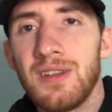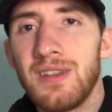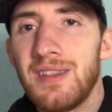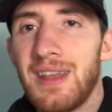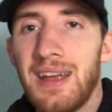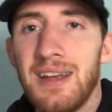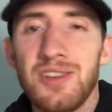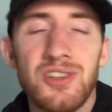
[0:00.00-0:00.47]

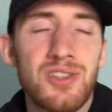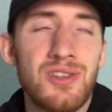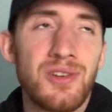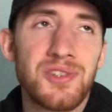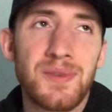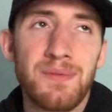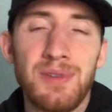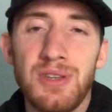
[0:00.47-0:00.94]
that's not
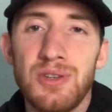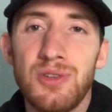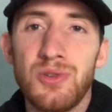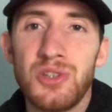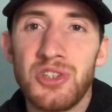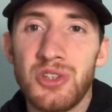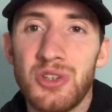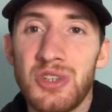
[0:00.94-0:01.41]
something you
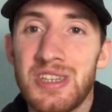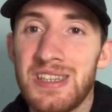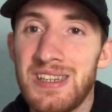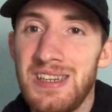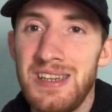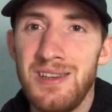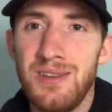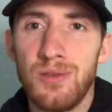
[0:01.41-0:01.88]
usually
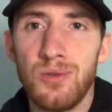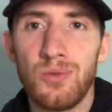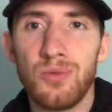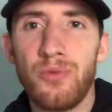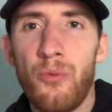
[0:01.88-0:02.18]
see, you know,